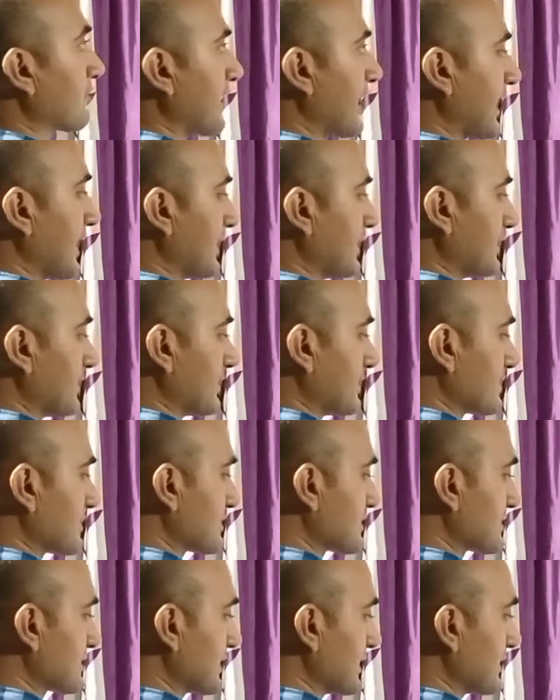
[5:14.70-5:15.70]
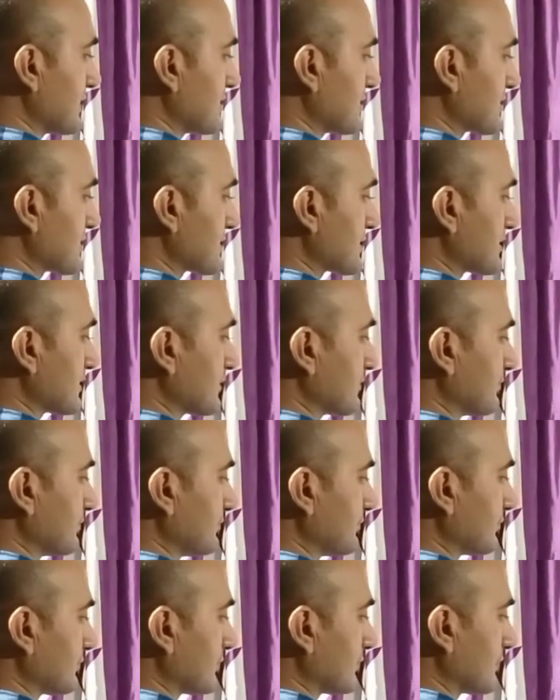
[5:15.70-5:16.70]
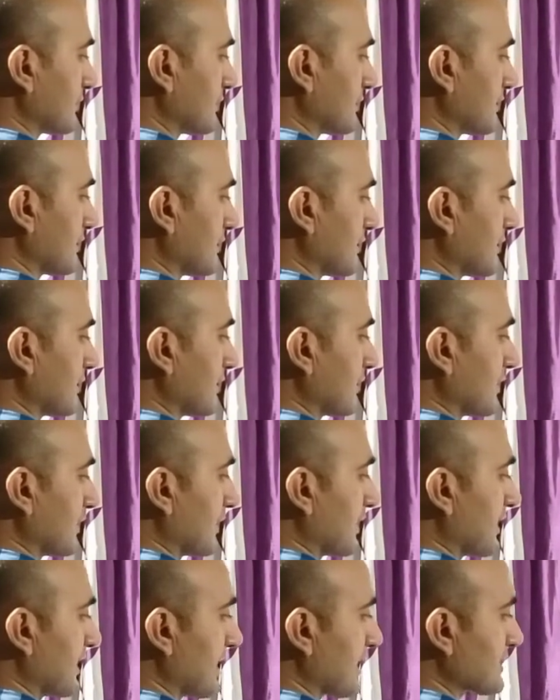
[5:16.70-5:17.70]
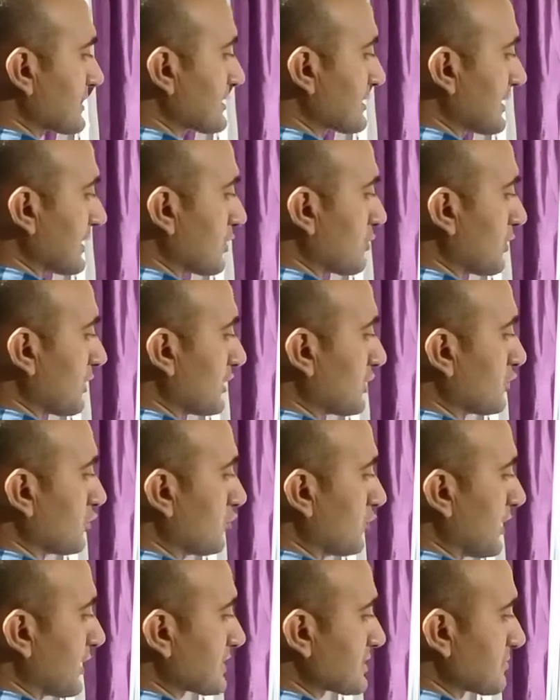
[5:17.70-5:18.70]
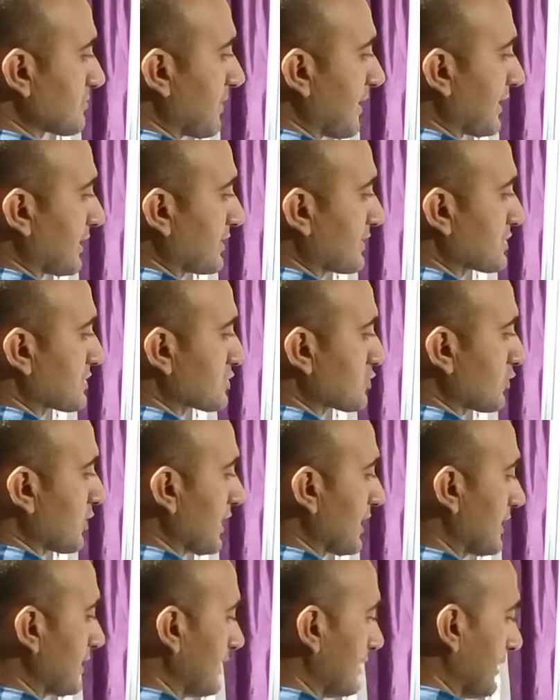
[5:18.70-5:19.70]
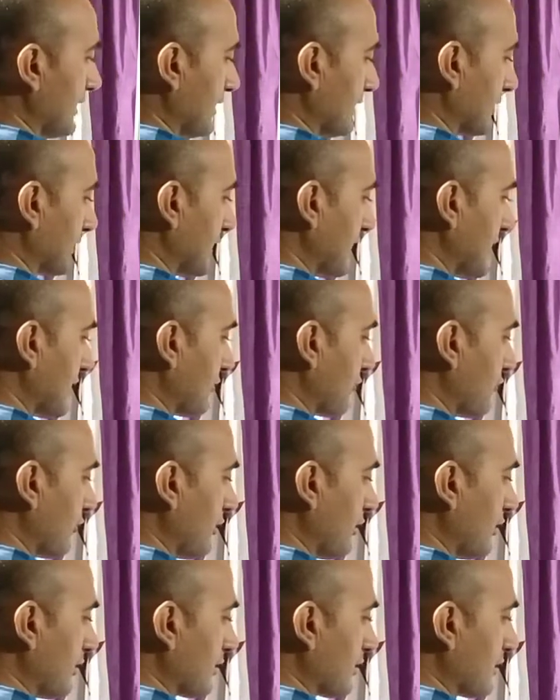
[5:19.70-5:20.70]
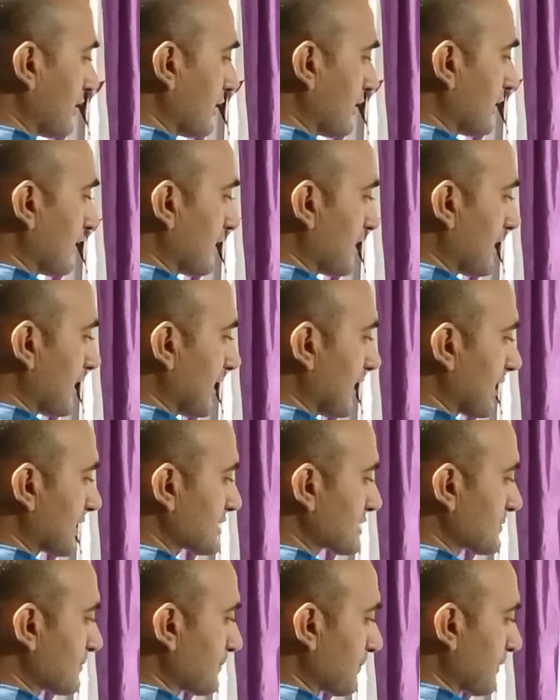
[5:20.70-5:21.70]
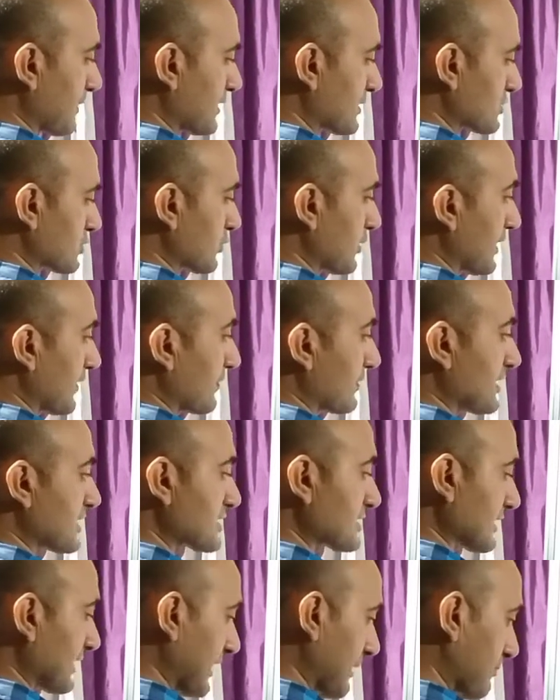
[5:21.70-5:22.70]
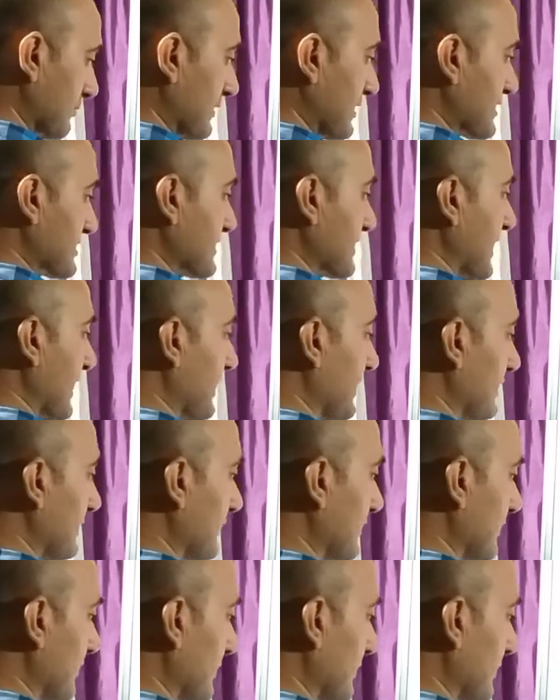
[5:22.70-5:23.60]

write, since x equal to was minus 1, therefore x plus 1, this came this side,